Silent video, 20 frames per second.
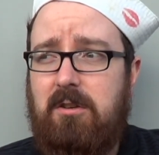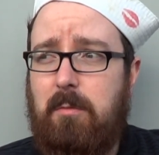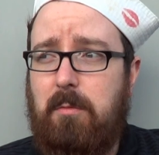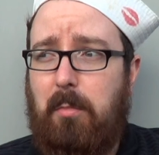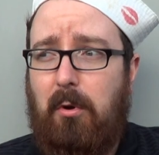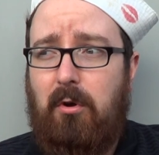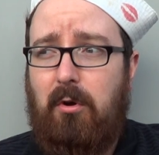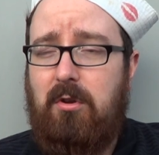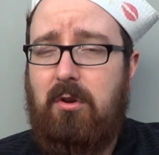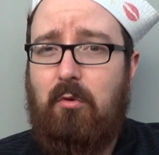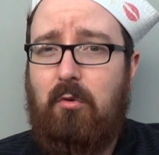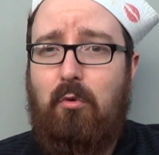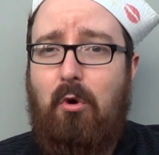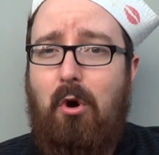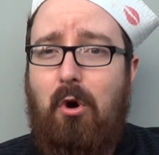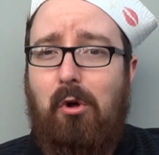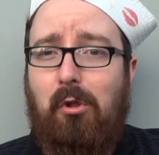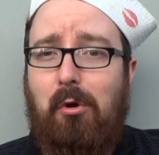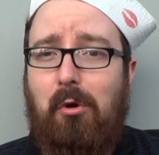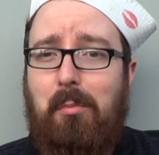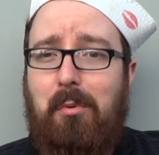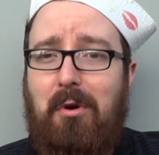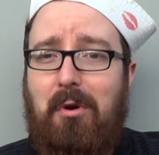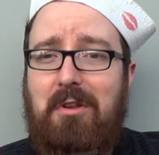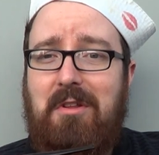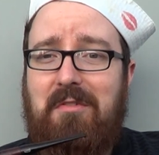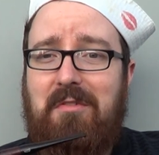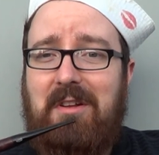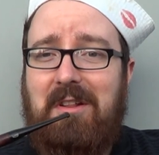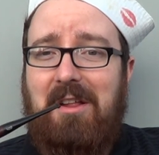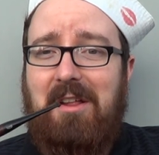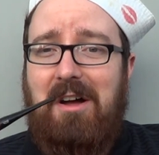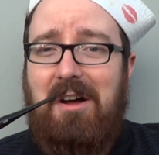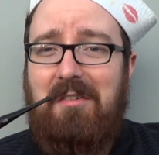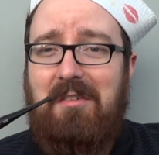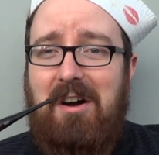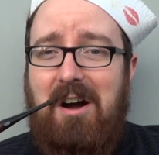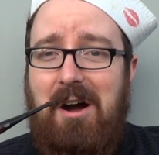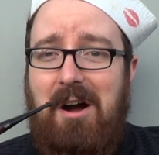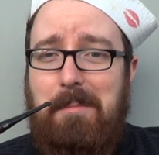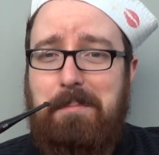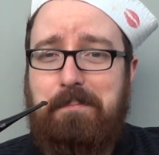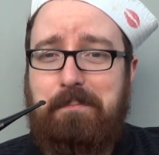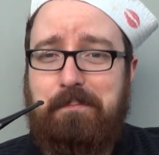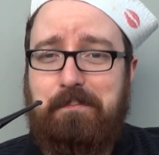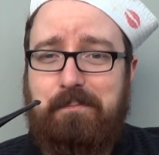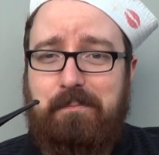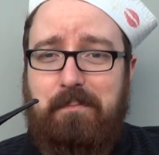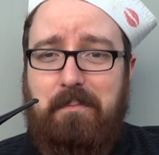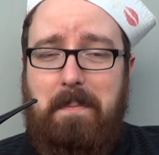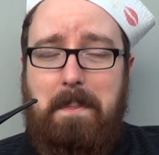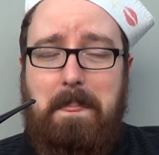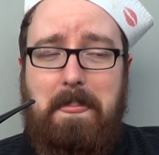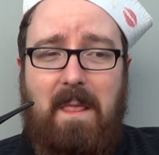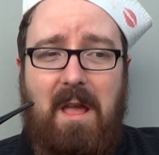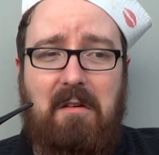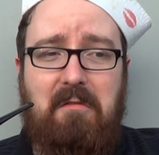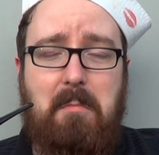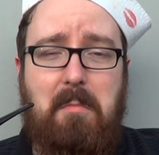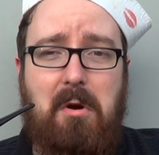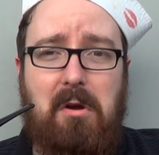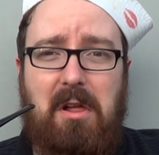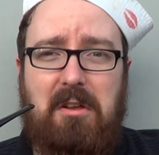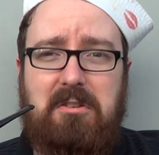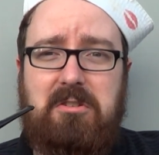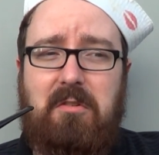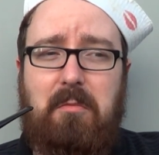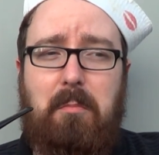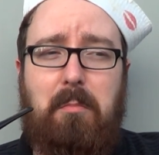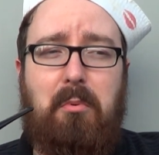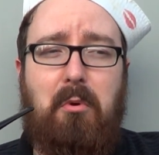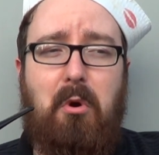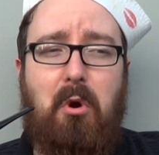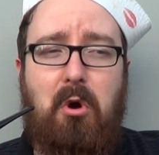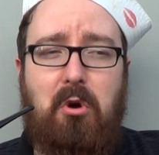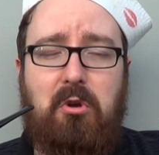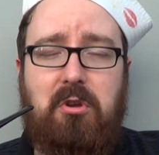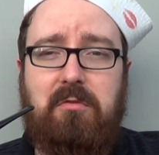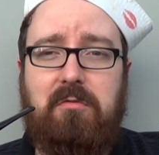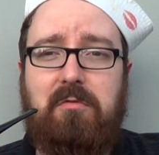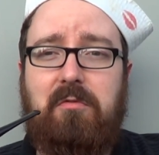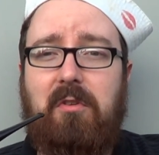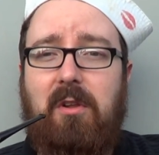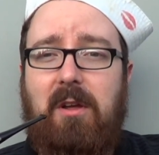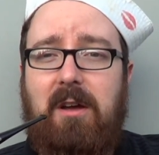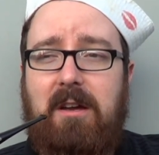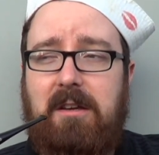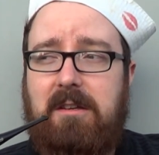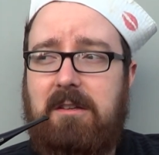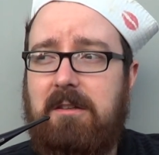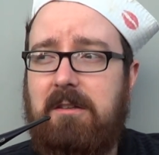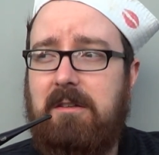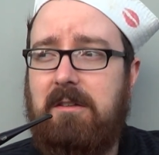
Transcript: comparing a roll up or anything like that. I mean, more like a sort of broken flake.